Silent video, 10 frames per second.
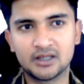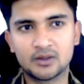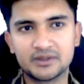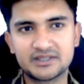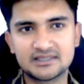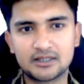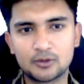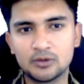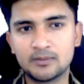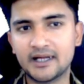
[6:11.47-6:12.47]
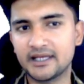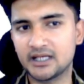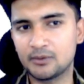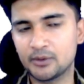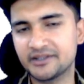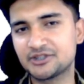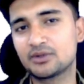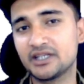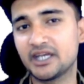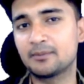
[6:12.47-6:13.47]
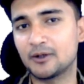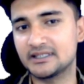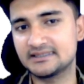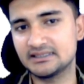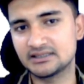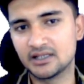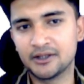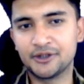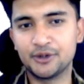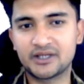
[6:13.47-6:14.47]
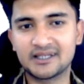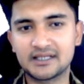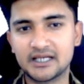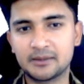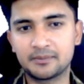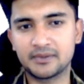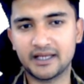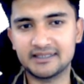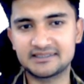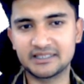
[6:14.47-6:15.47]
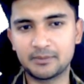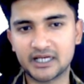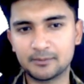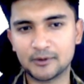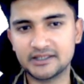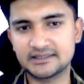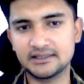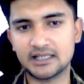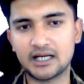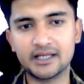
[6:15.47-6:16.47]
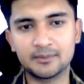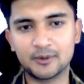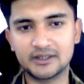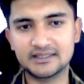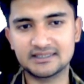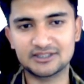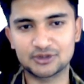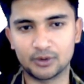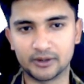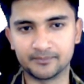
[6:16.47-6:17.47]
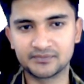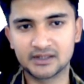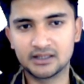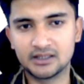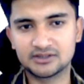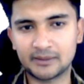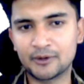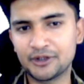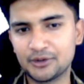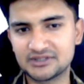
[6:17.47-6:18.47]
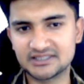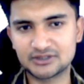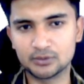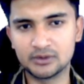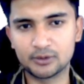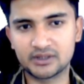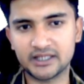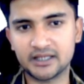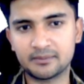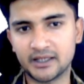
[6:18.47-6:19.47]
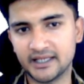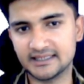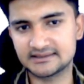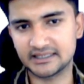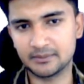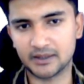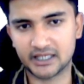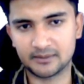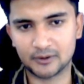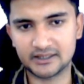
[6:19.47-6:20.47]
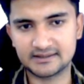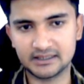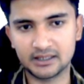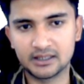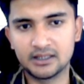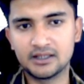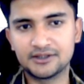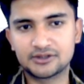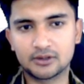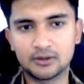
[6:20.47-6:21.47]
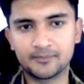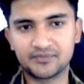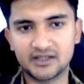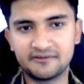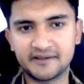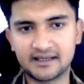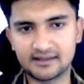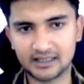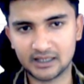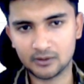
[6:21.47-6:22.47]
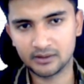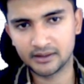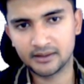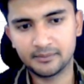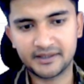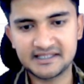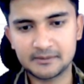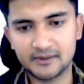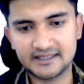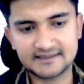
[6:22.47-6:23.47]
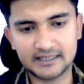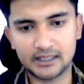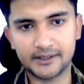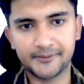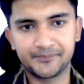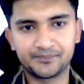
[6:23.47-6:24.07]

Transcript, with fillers: which is a tool by A W S to create policies. You can create S three bucket policy, I A M policy, and so on. So I'm going to use this tool to create my S three bucket policy. So effect is allow, principal is star.